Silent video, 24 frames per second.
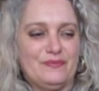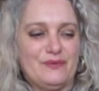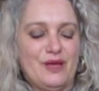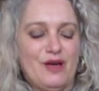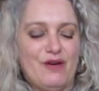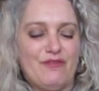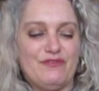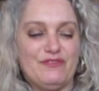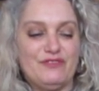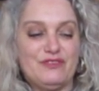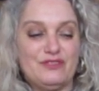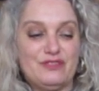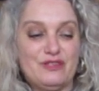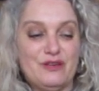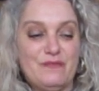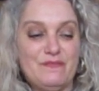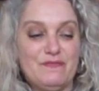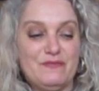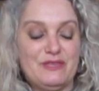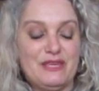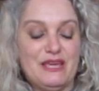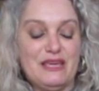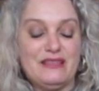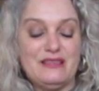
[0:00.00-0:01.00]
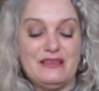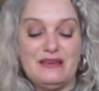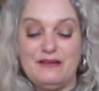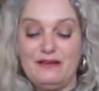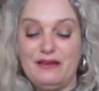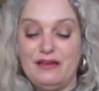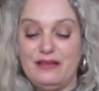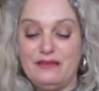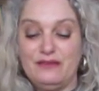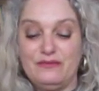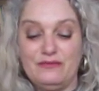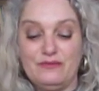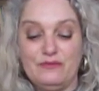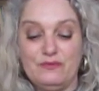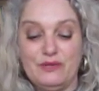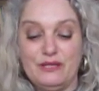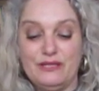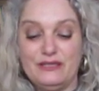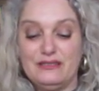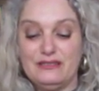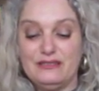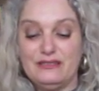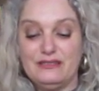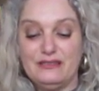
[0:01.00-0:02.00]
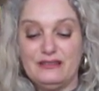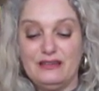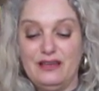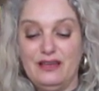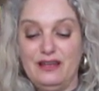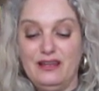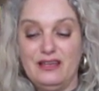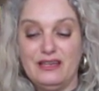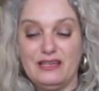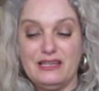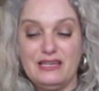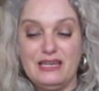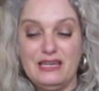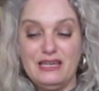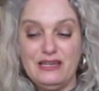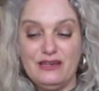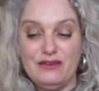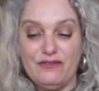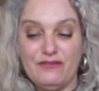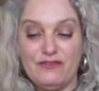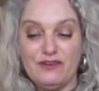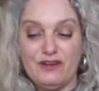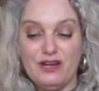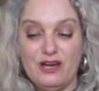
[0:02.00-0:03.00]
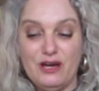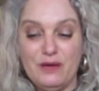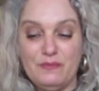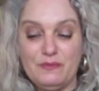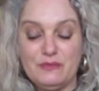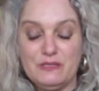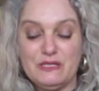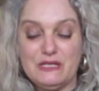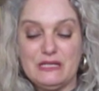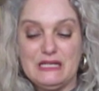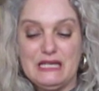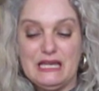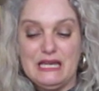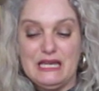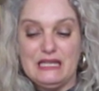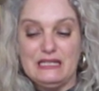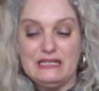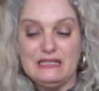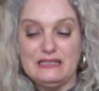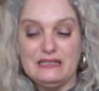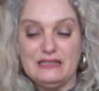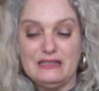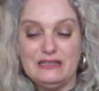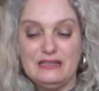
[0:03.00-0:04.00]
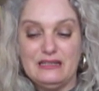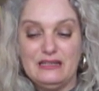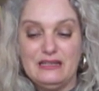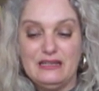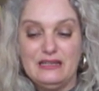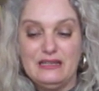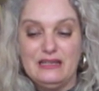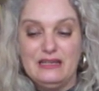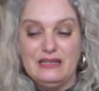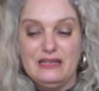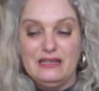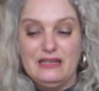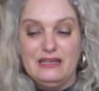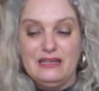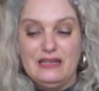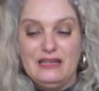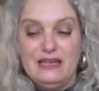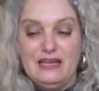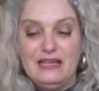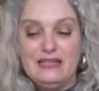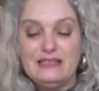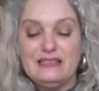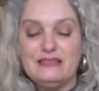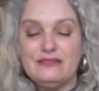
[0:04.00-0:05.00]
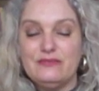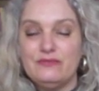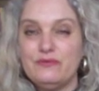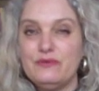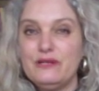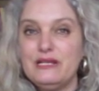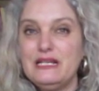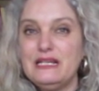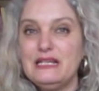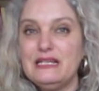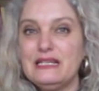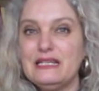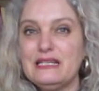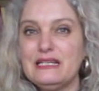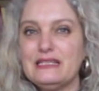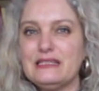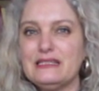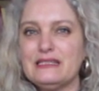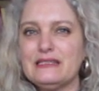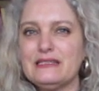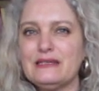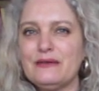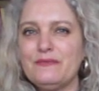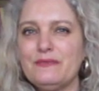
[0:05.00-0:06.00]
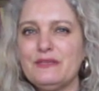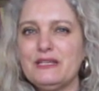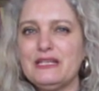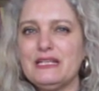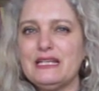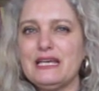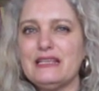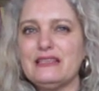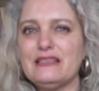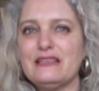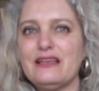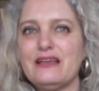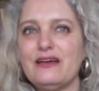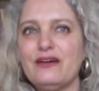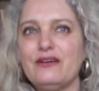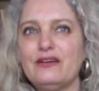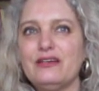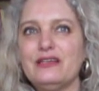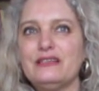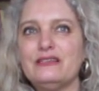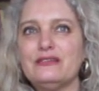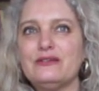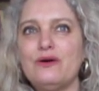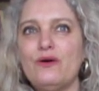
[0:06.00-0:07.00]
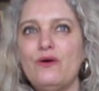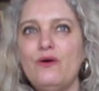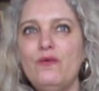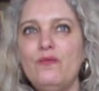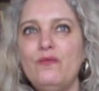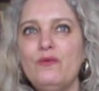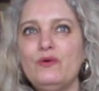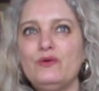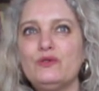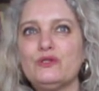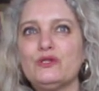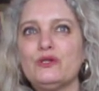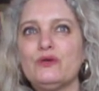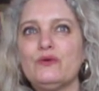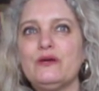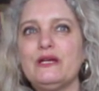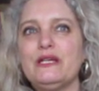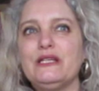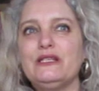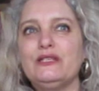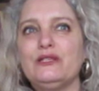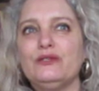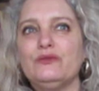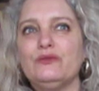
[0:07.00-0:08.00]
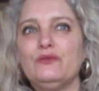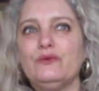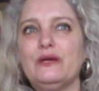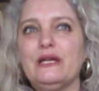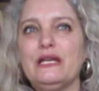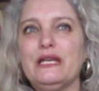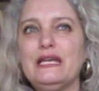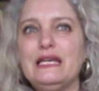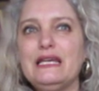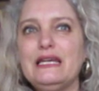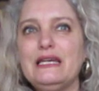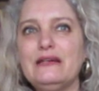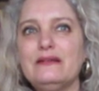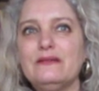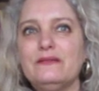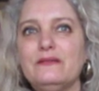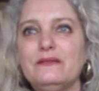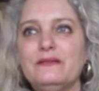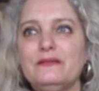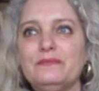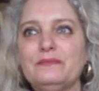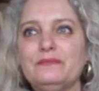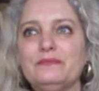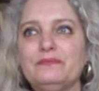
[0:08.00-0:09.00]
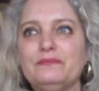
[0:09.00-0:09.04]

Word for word: of something, and, and with the King of Cups again, it really is something that is almost going to heal